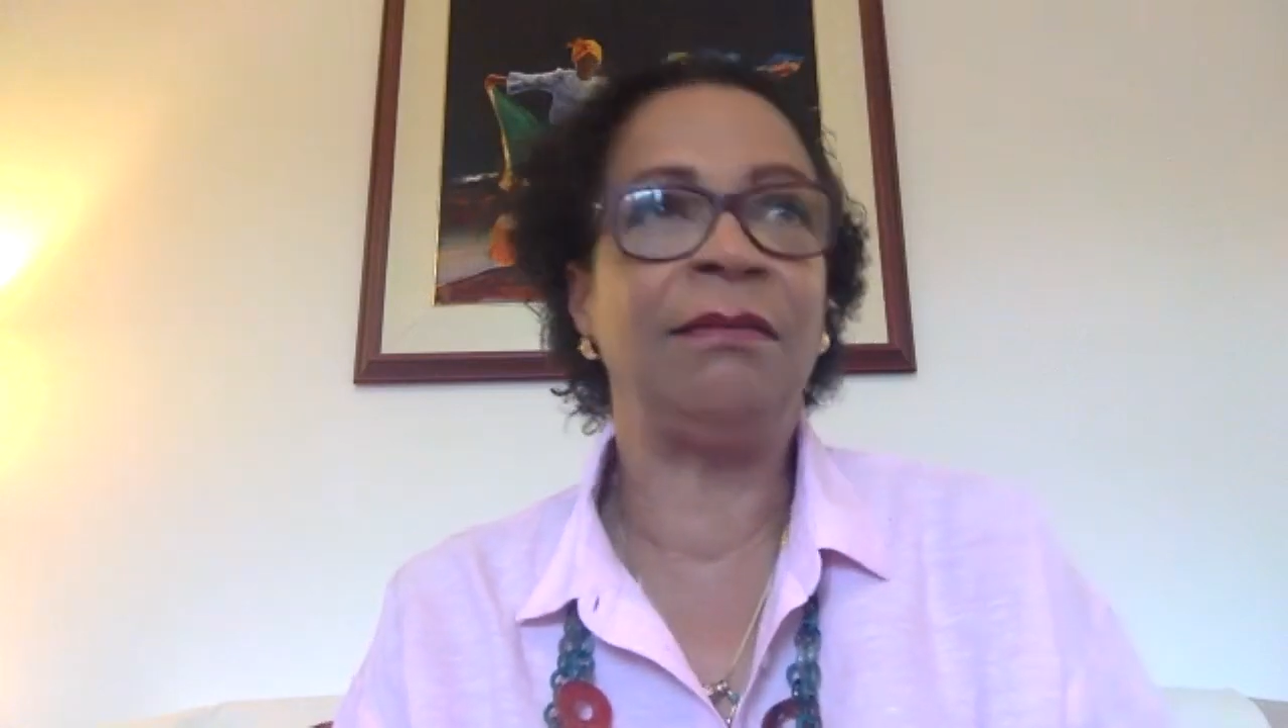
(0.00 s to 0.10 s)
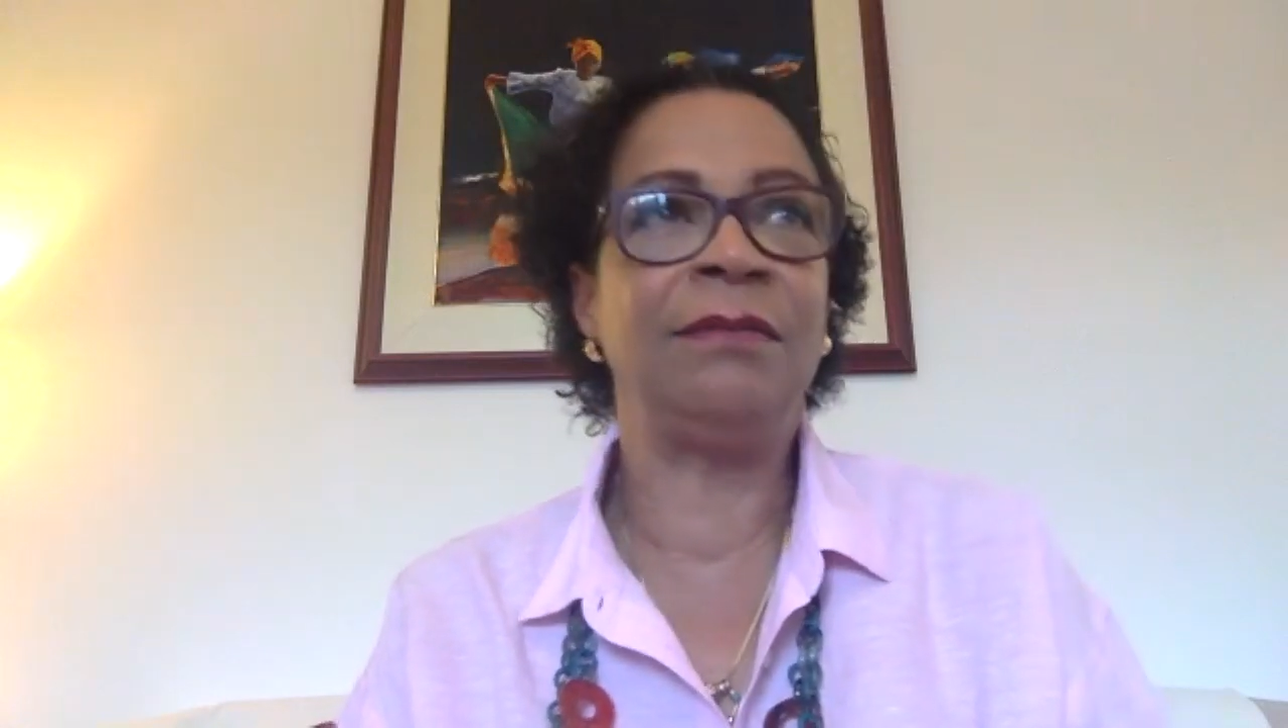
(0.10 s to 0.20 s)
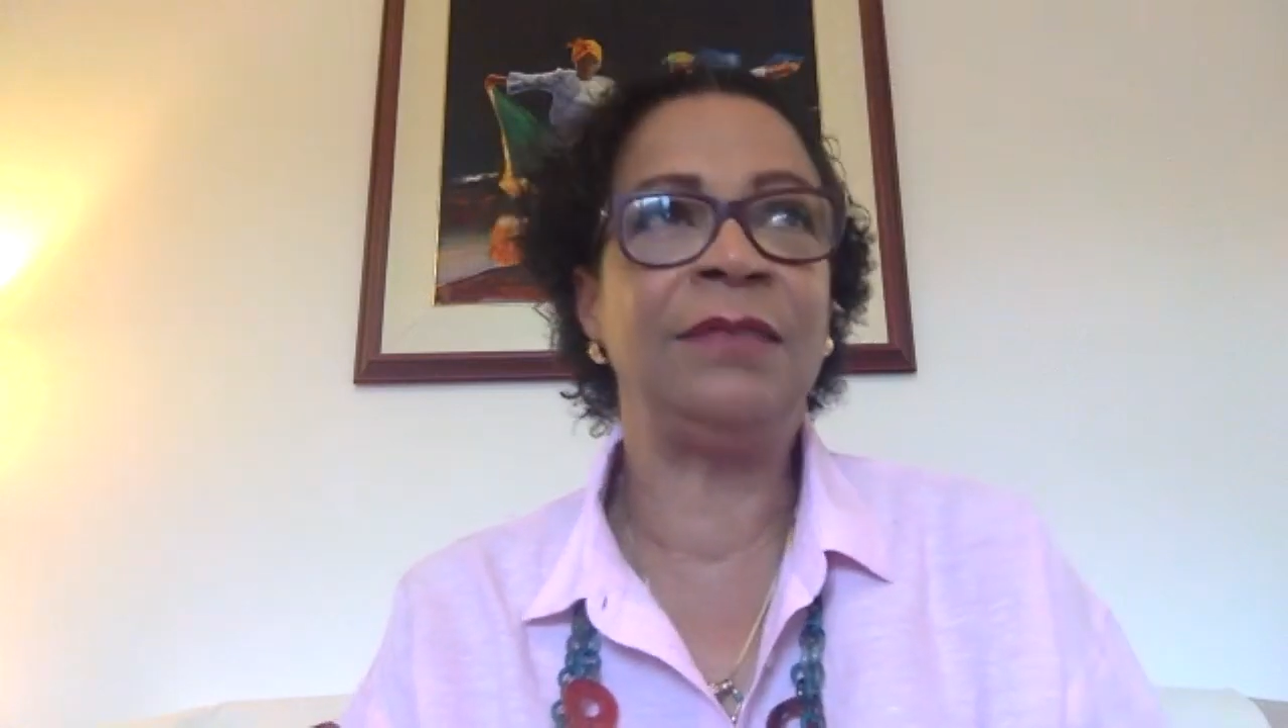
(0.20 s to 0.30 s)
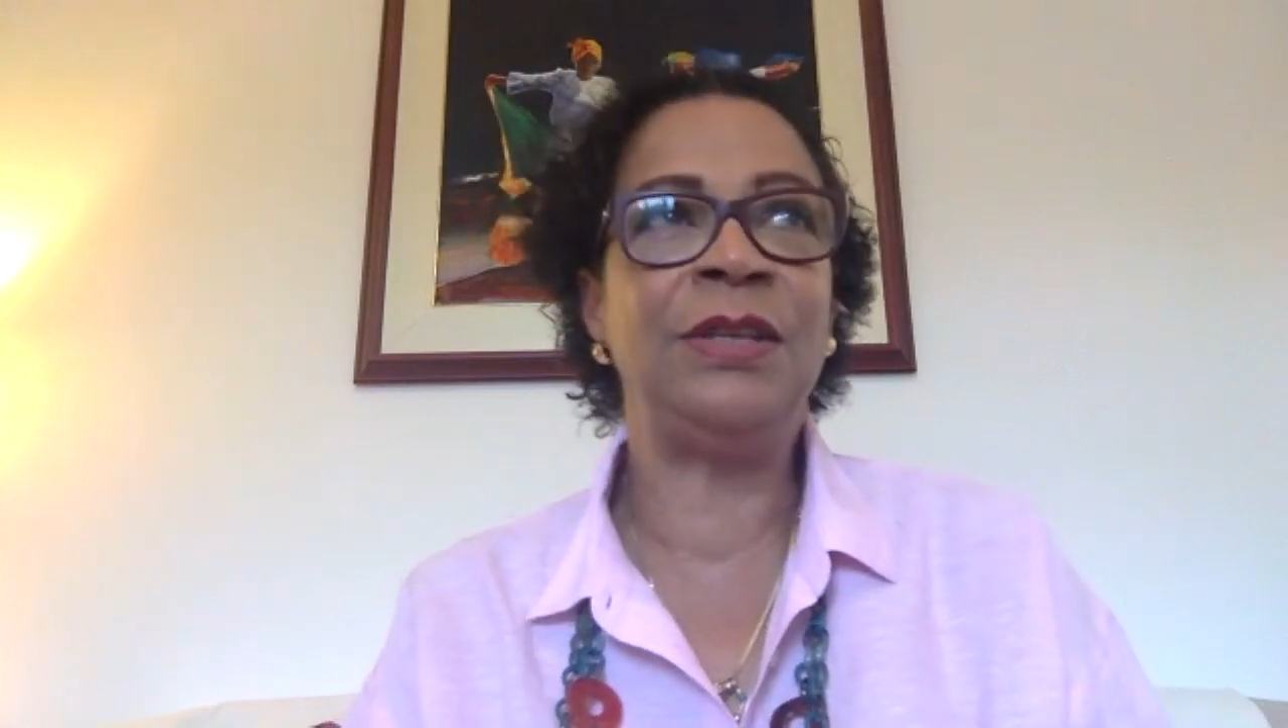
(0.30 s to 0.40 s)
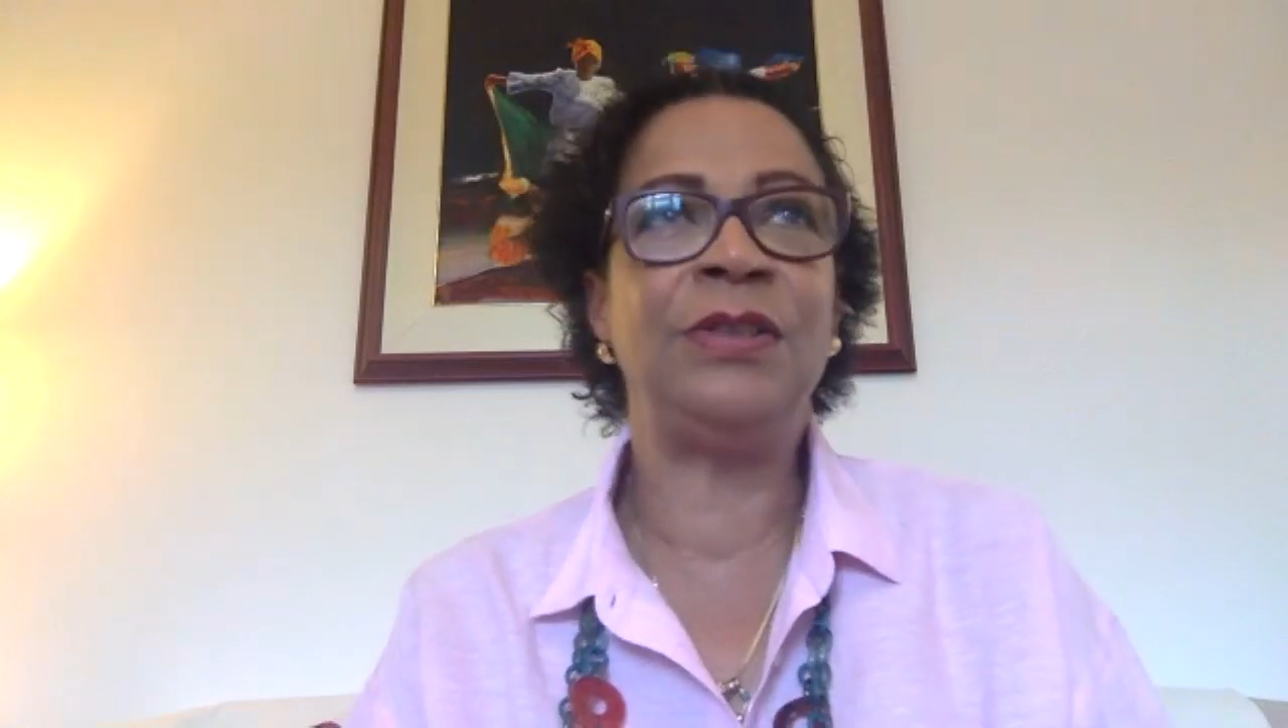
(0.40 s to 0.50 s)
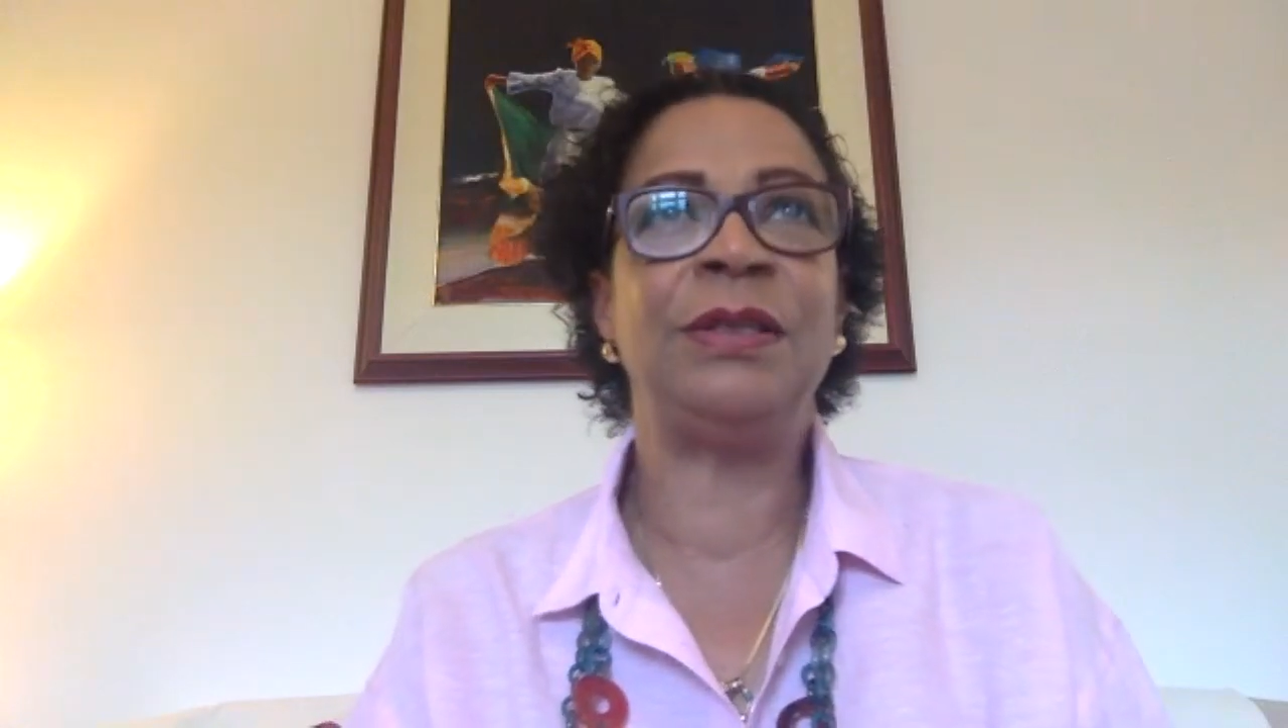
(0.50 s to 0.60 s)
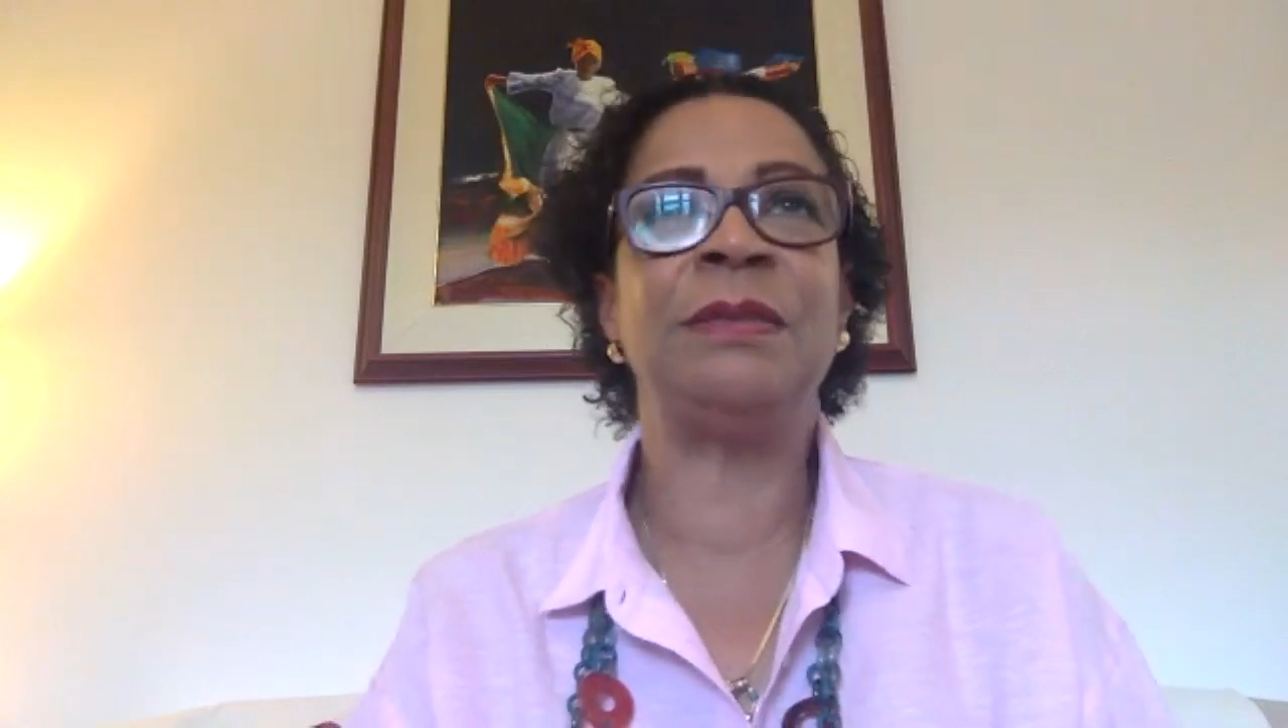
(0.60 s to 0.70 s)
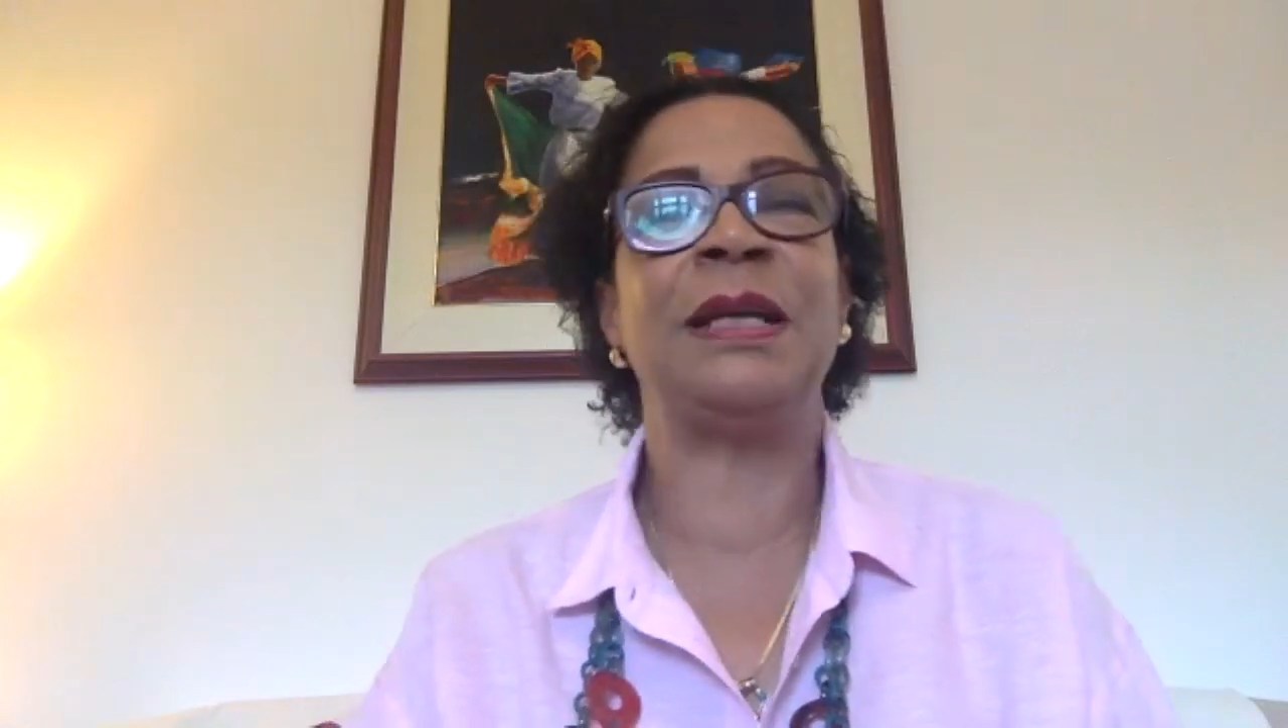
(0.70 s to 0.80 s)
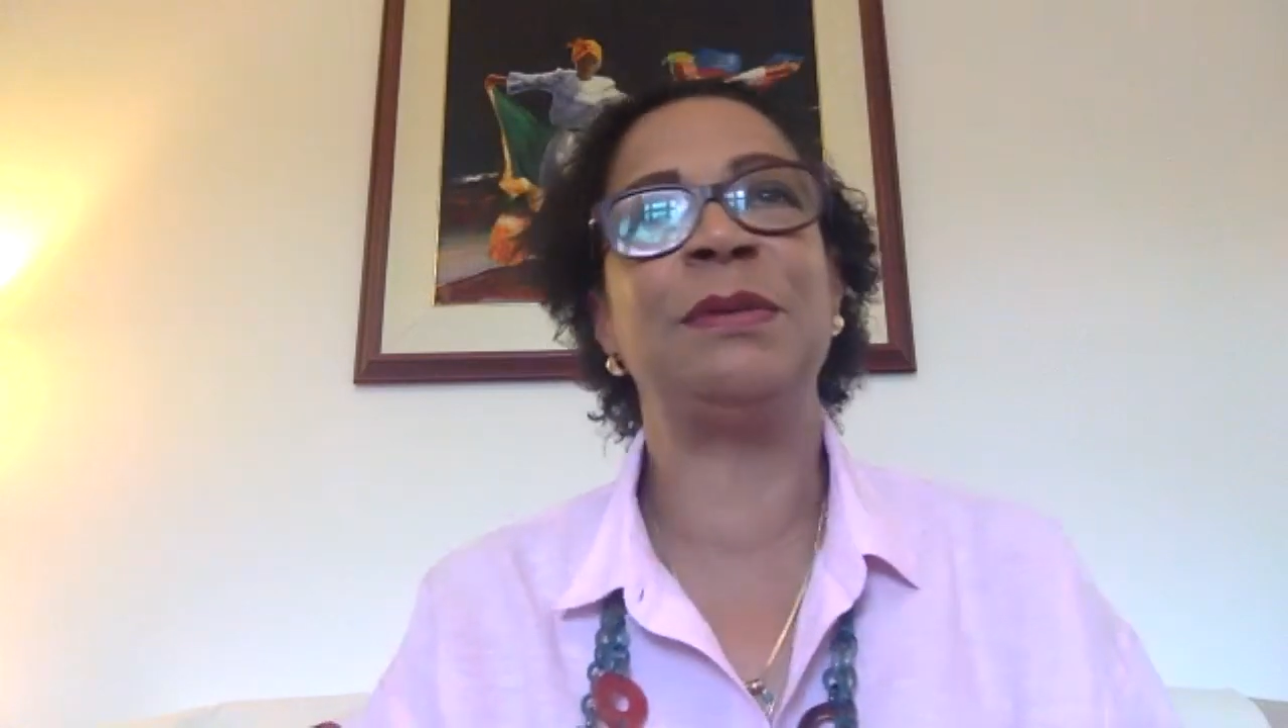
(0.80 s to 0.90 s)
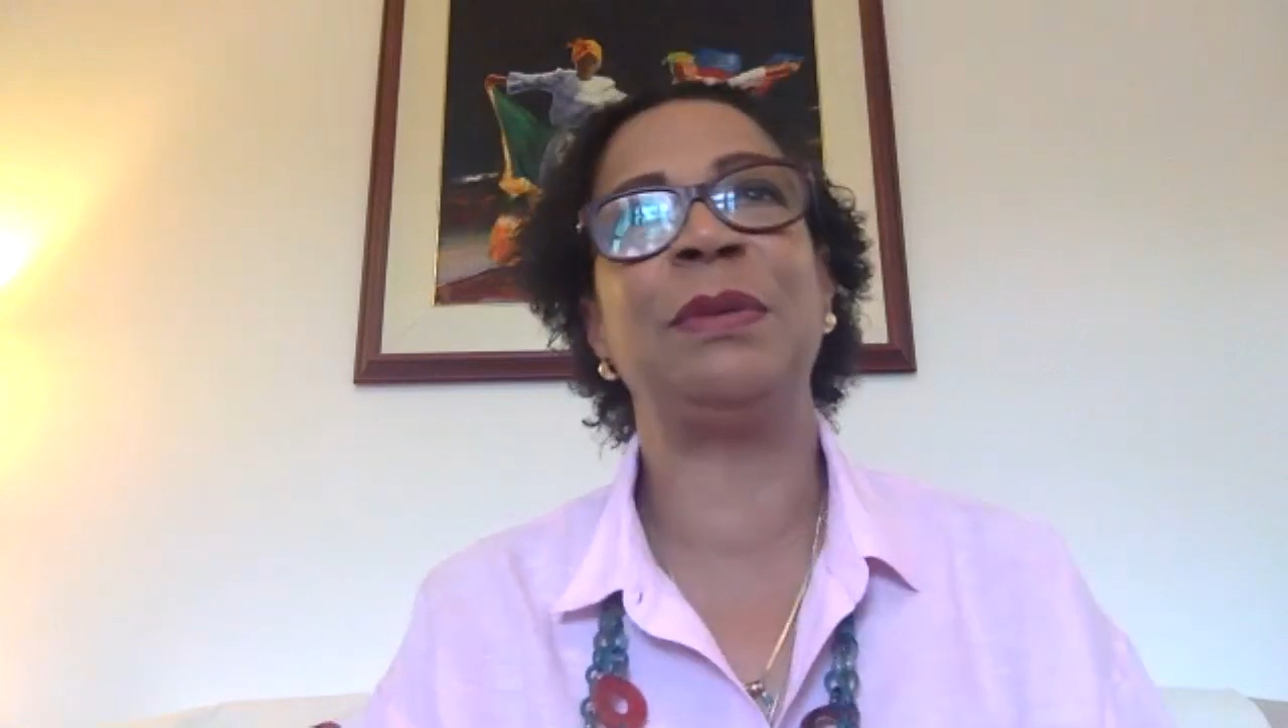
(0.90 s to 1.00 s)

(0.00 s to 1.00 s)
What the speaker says: you know, sometimes